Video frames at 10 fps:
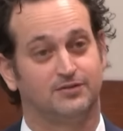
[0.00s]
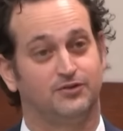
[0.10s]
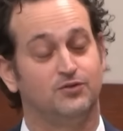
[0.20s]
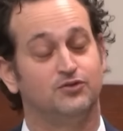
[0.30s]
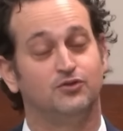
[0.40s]

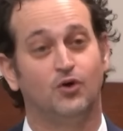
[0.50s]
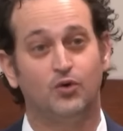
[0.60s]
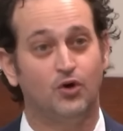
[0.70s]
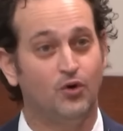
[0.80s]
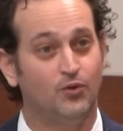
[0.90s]
There is no
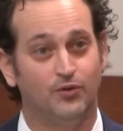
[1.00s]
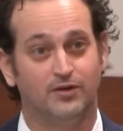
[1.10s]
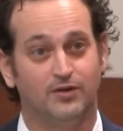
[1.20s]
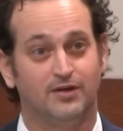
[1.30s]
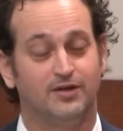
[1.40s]
code
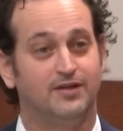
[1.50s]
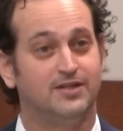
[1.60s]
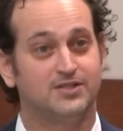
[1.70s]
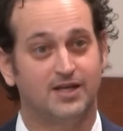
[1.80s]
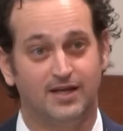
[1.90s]
in
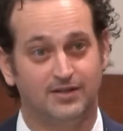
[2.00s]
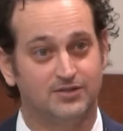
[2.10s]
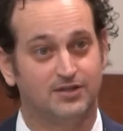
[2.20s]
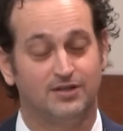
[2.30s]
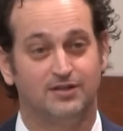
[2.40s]
this
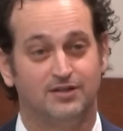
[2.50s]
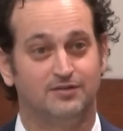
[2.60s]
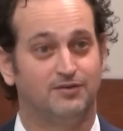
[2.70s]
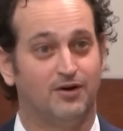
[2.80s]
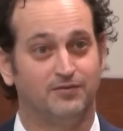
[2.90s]
case
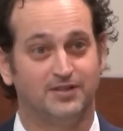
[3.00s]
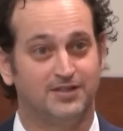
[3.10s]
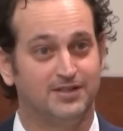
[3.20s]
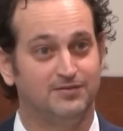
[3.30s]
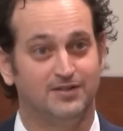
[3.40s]
involving
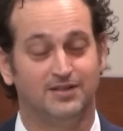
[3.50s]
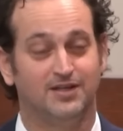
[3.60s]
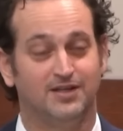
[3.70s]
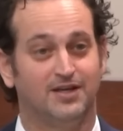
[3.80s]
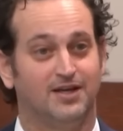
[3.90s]
TV.
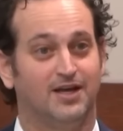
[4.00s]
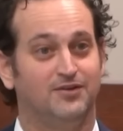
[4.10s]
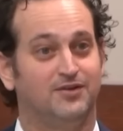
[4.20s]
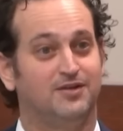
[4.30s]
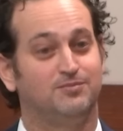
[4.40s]
And
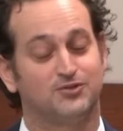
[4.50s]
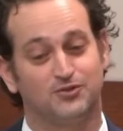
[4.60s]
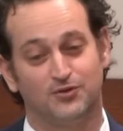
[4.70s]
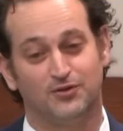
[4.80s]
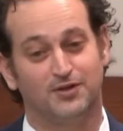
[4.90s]
you keep
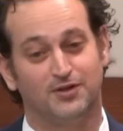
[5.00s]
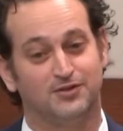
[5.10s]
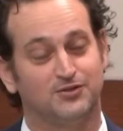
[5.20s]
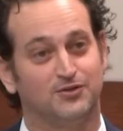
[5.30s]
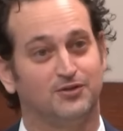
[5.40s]
circling and
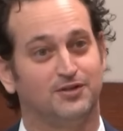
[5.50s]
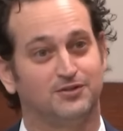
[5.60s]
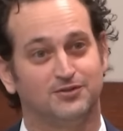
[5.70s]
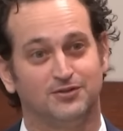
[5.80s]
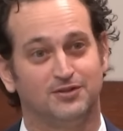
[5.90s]
circling and
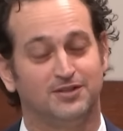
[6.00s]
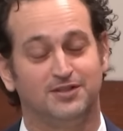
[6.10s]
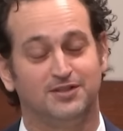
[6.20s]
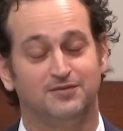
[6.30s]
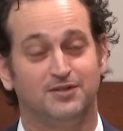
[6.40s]
circling
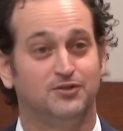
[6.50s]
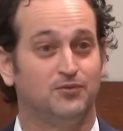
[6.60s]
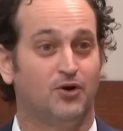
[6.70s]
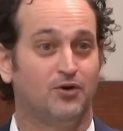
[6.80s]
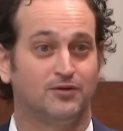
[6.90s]
TV, you're
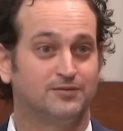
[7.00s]
wrong.